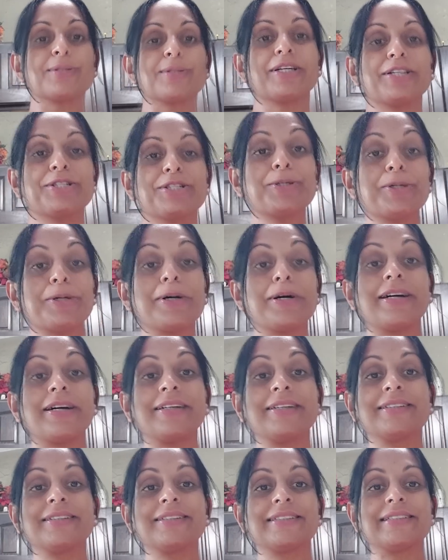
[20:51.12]
So I sure
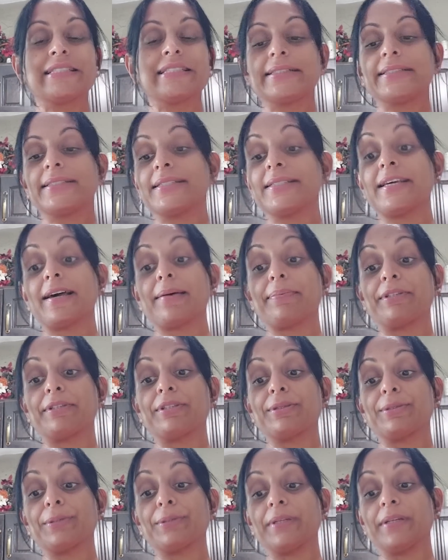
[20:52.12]
this
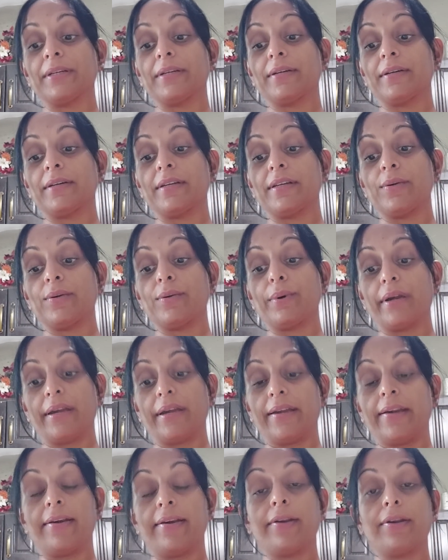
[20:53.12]
happened to you already
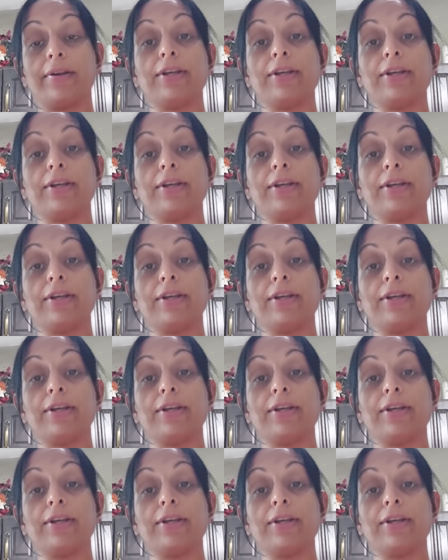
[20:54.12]
where